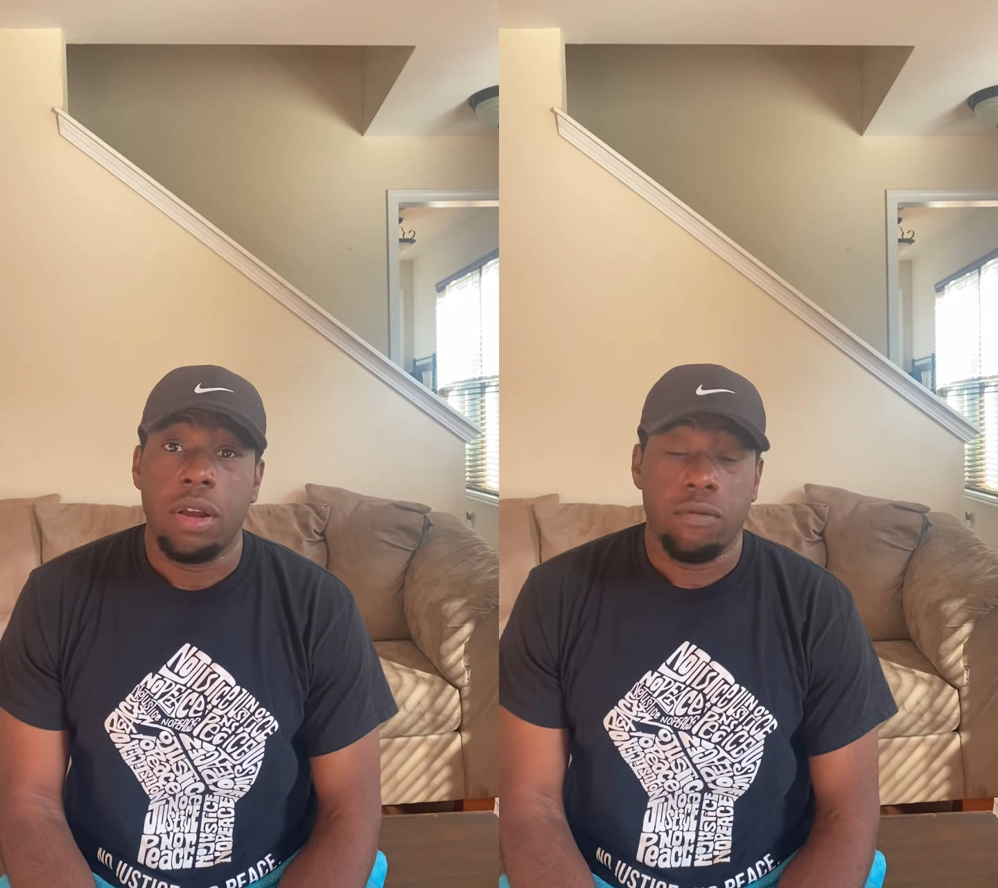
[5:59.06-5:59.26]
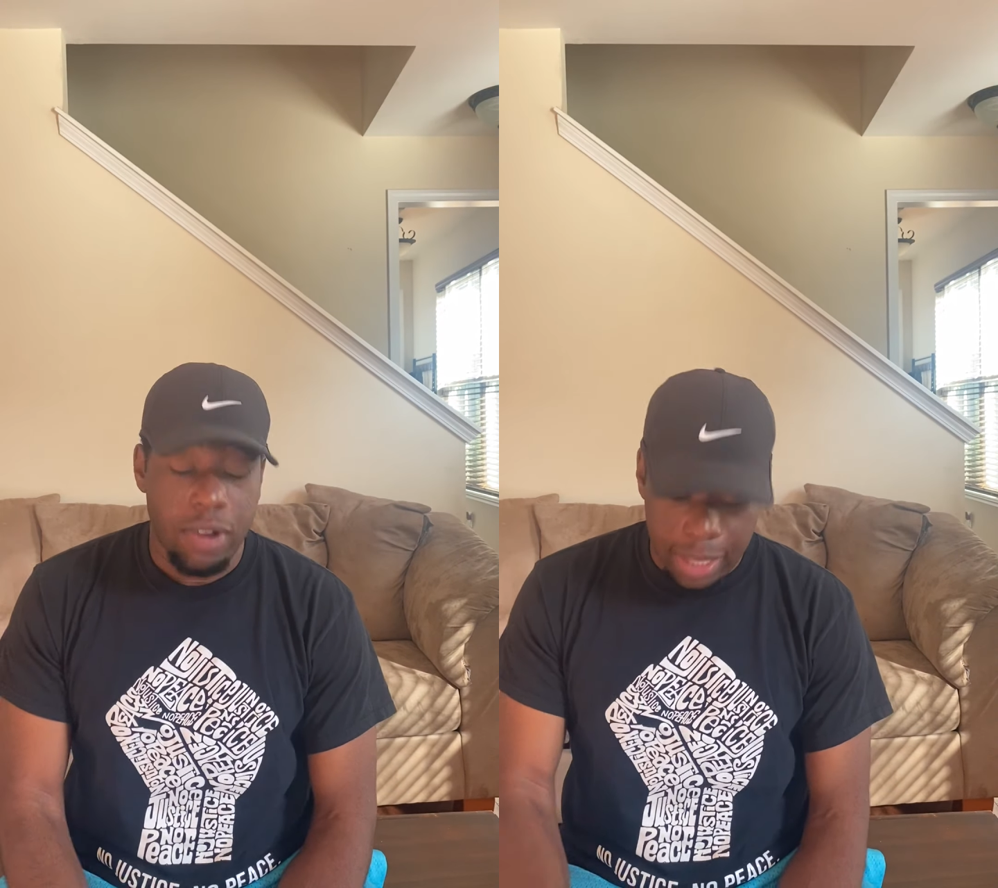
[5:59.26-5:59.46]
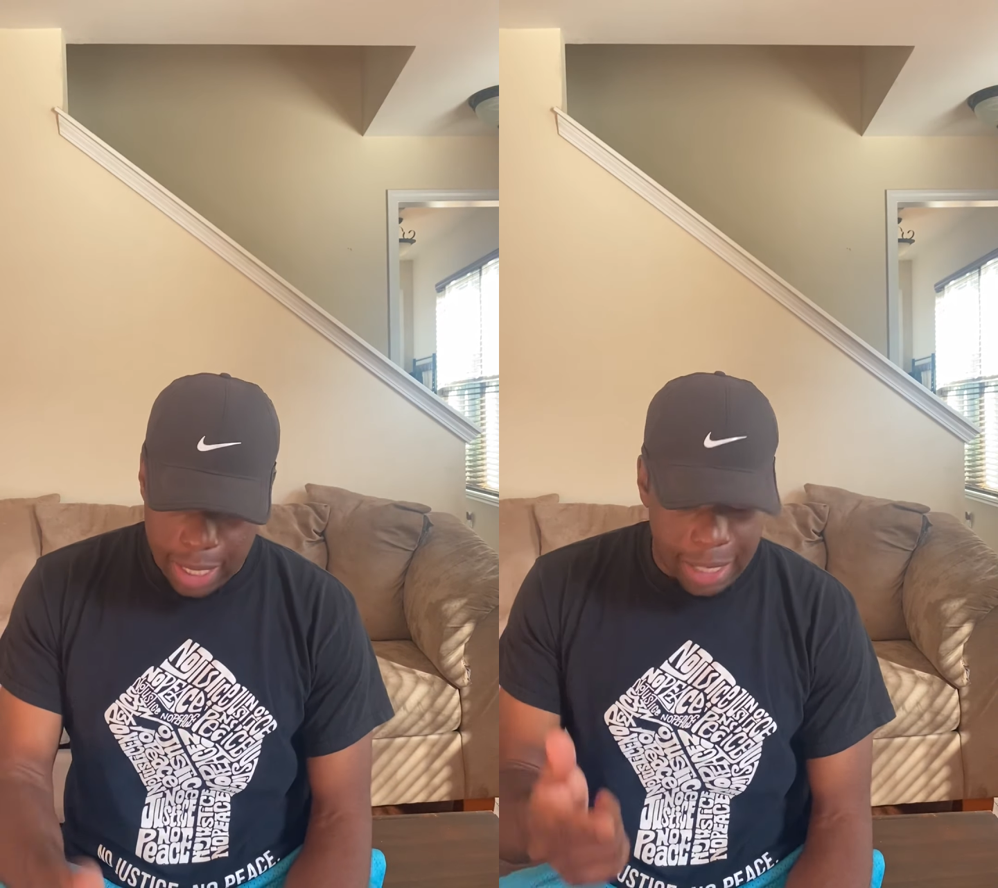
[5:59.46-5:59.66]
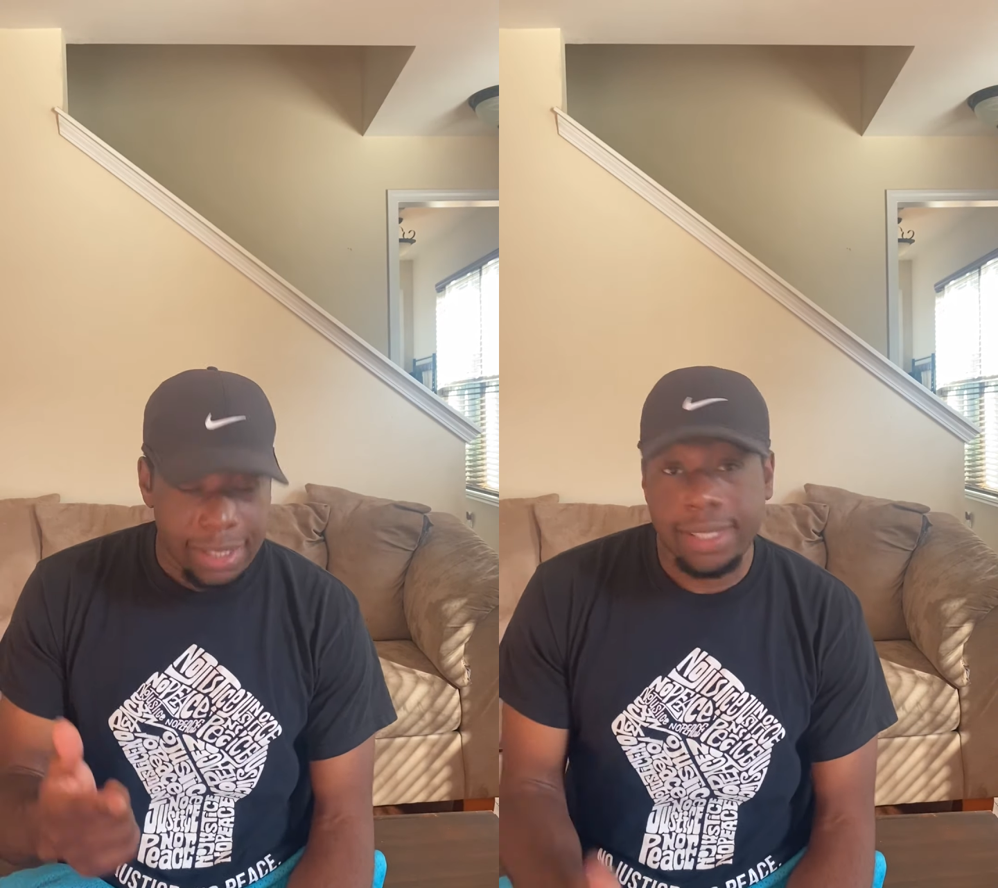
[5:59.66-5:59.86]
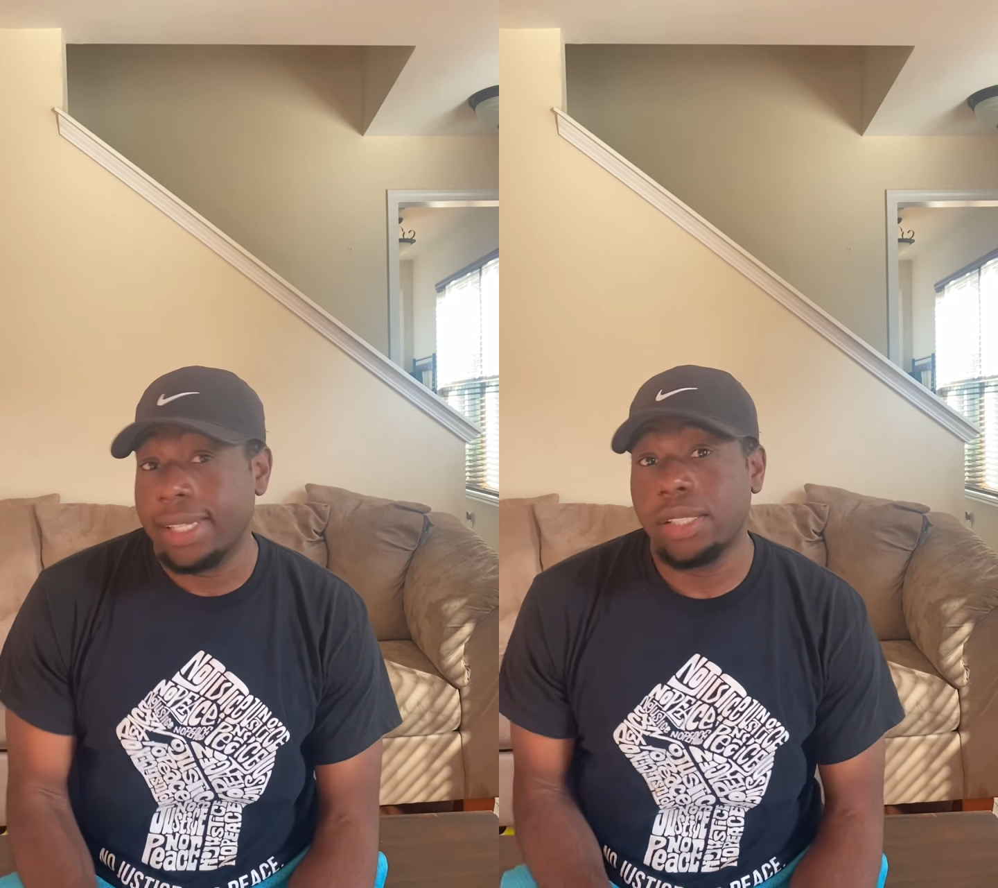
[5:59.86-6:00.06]
whether that's
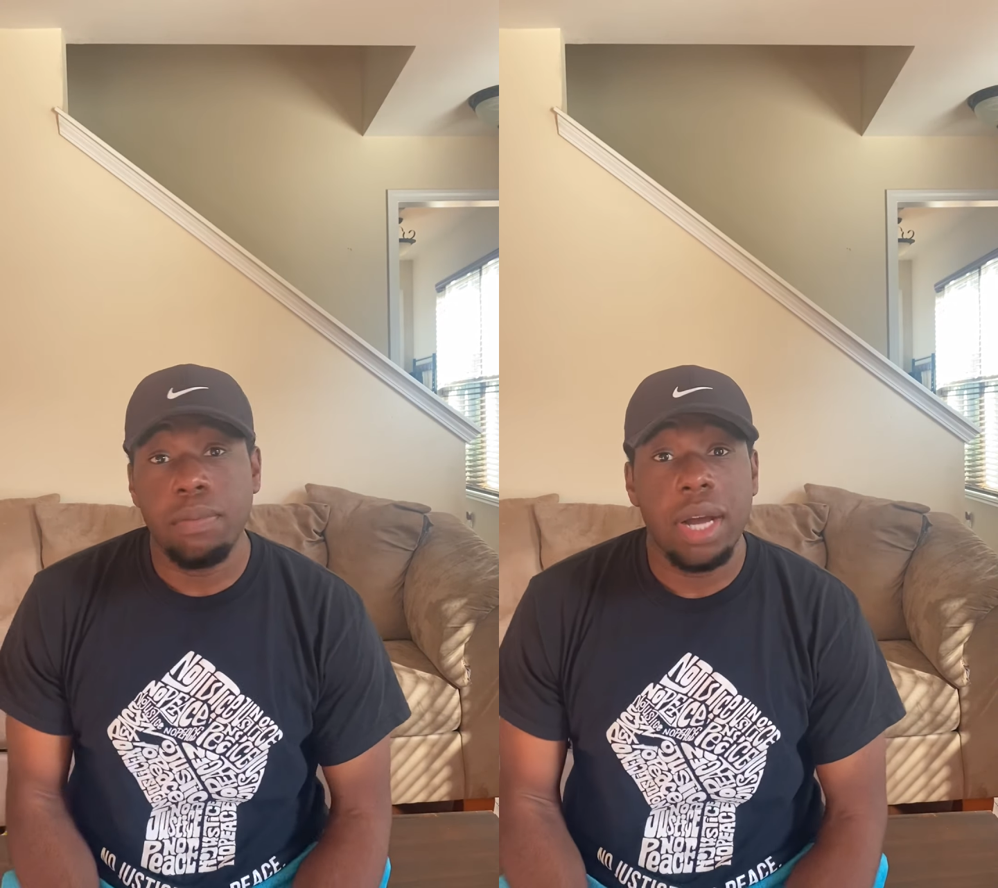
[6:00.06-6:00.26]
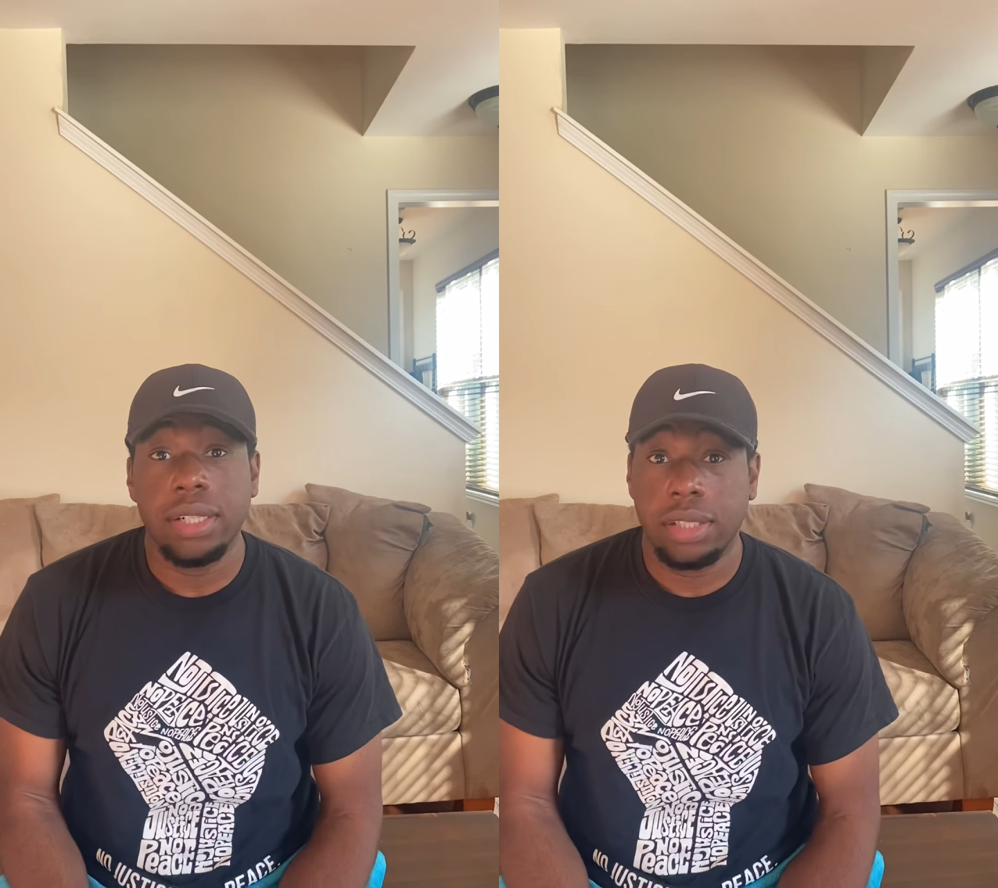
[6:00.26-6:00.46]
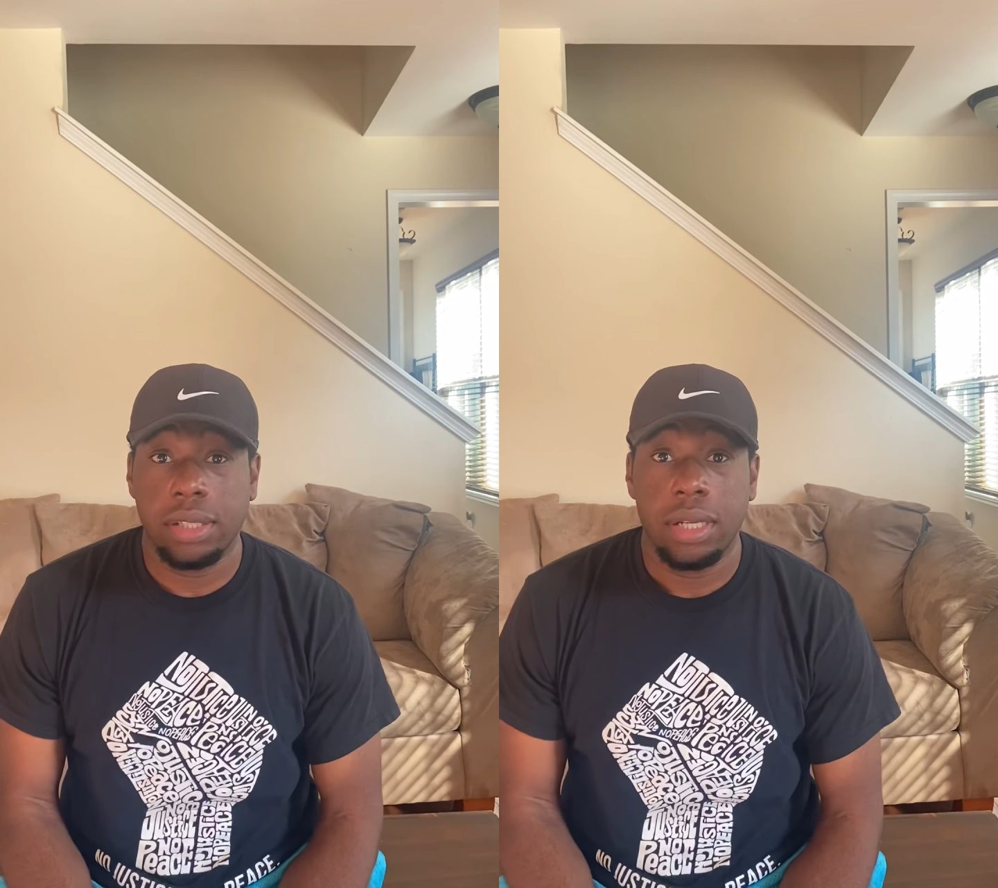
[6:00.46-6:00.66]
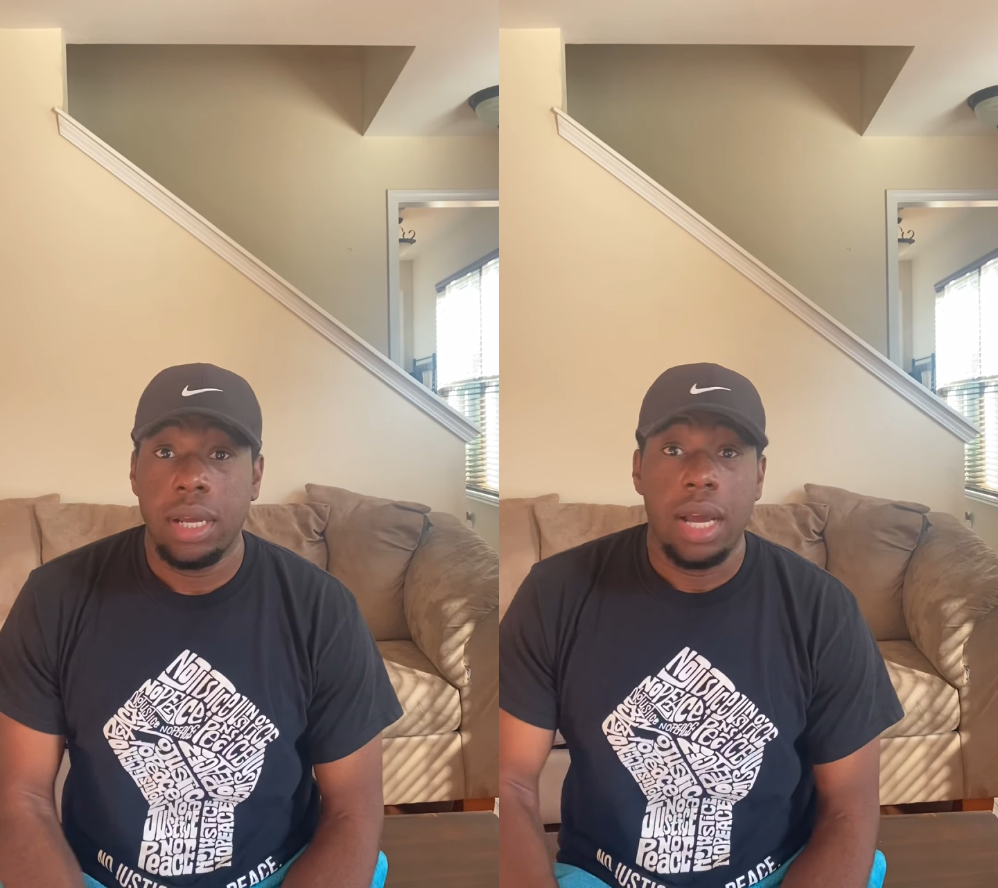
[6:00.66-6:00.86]
six months,